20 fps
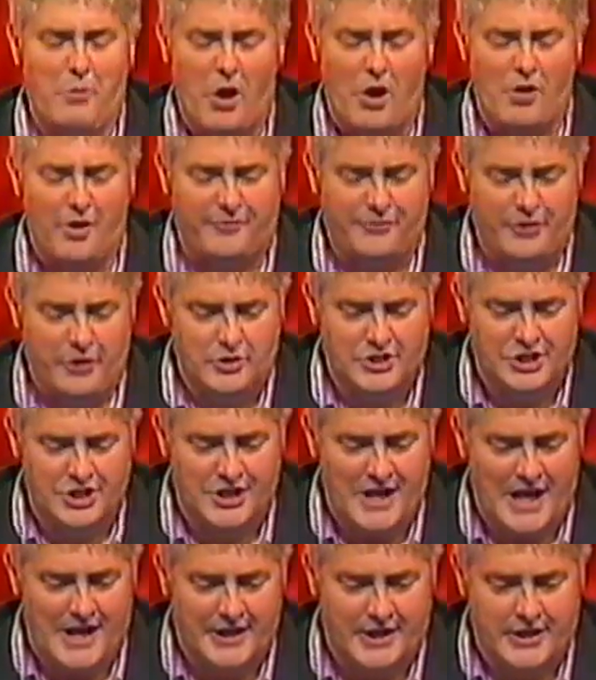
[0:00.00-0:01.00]
there were a few
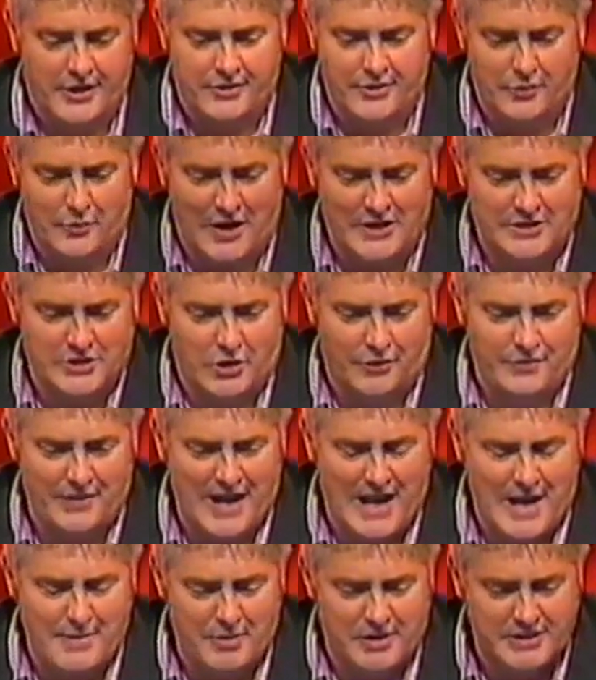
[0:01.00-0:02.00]
shenanigans that went
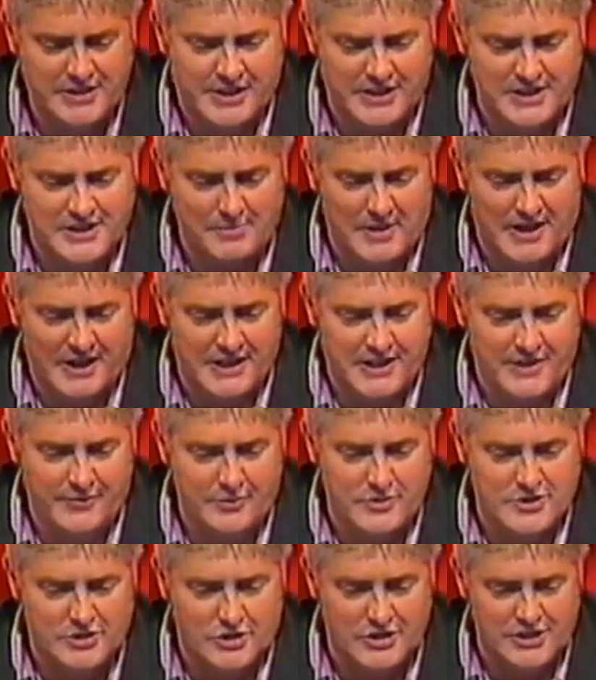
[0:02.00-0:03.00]
on there, but it doesn't make any
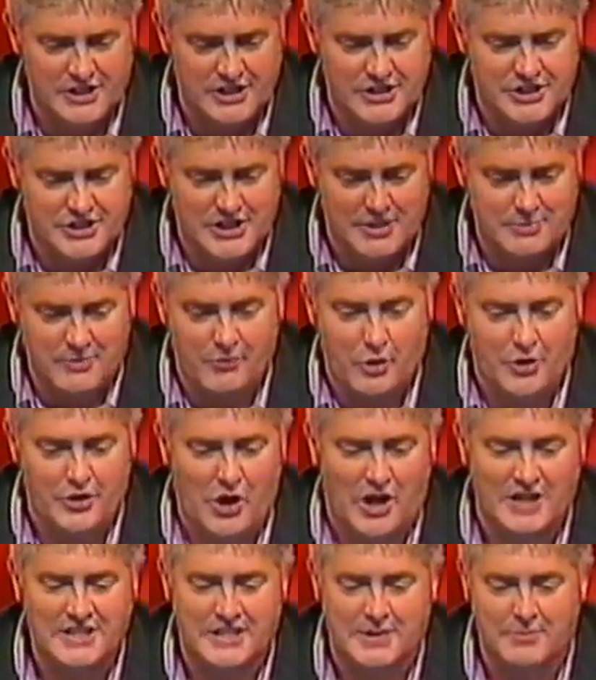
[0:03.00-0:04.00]
difference because Ian's team have
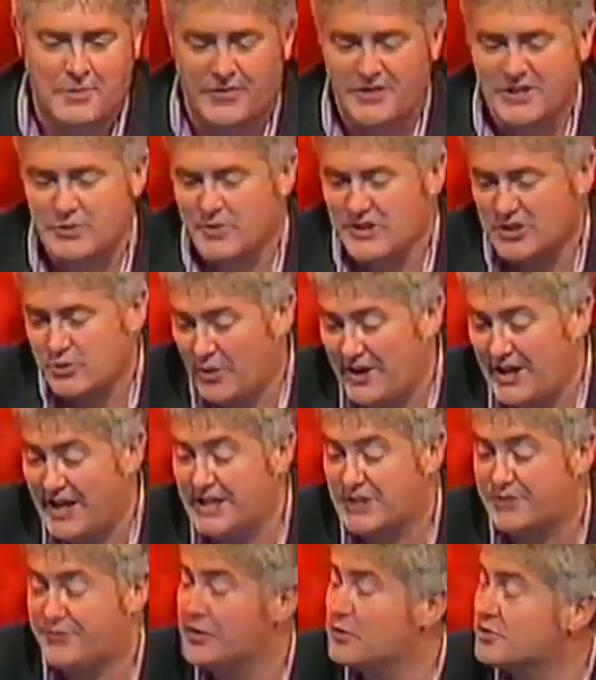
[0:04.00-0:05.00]
got 19, but this week's
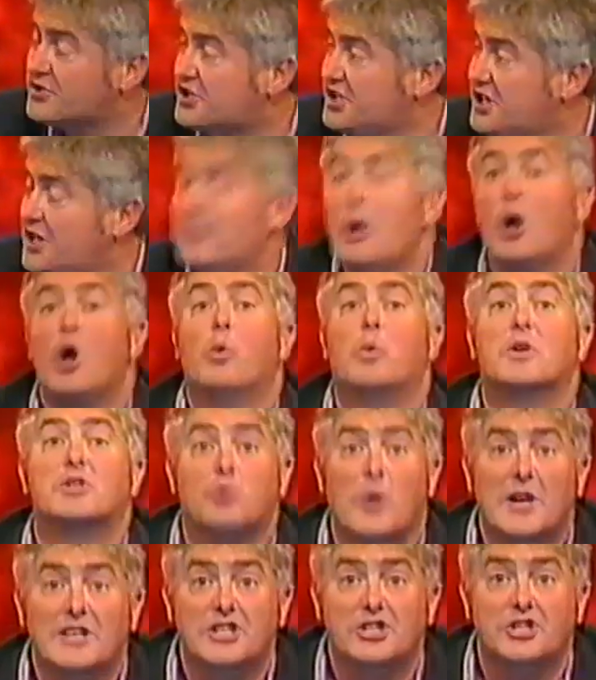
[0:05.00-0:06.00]
winner is Phil's team
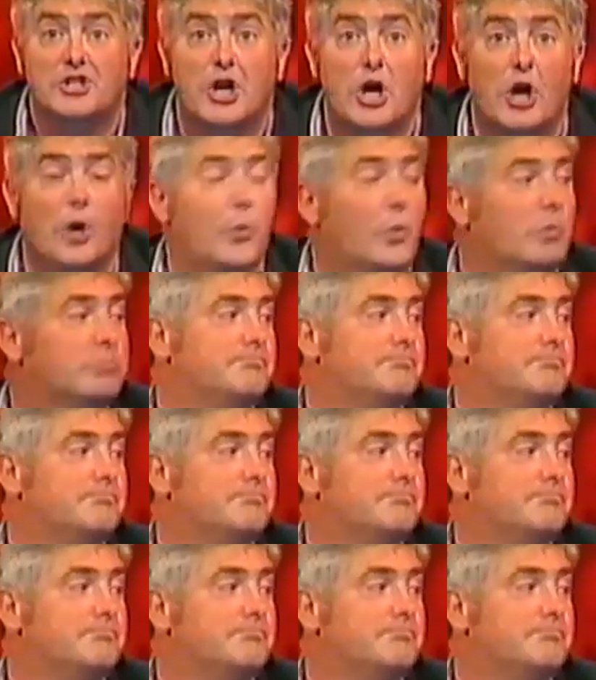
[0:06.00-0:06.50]
with 22.